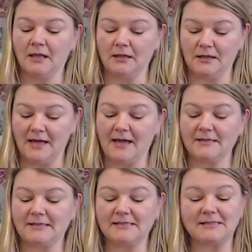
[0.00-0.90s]

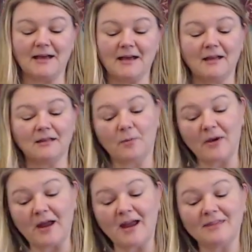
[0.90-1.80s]
Let's
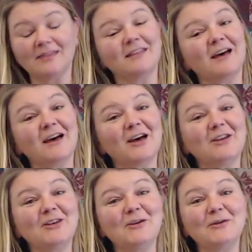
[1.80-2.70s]
celebrate the
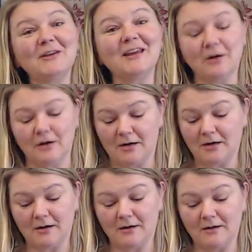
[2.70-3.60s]
new year.
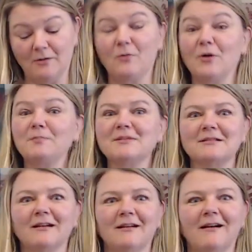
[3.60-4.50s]
Oh,
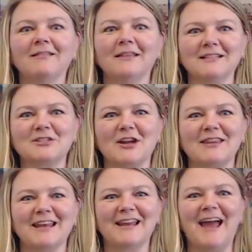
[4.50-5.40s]
whoops. Let's try
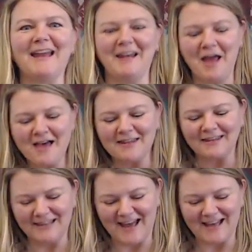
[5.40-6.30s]
that again.
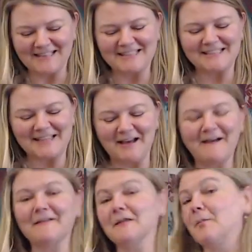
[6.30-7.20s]
Let's
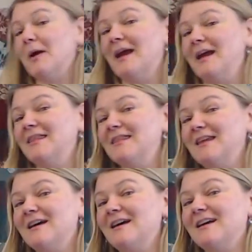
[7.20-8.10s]
celebrate
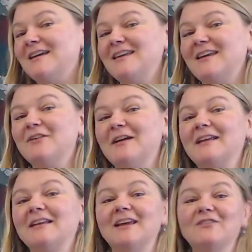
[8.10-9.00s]
the year
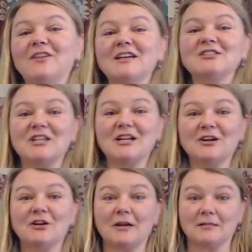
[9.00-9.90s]
and give a cheer.
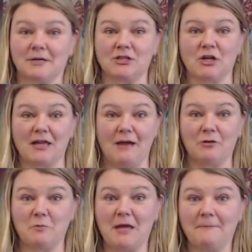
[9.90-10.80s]
You guys want to try that
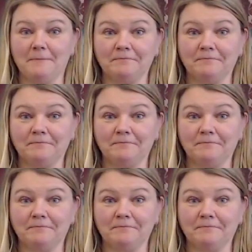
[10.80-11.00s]
with me?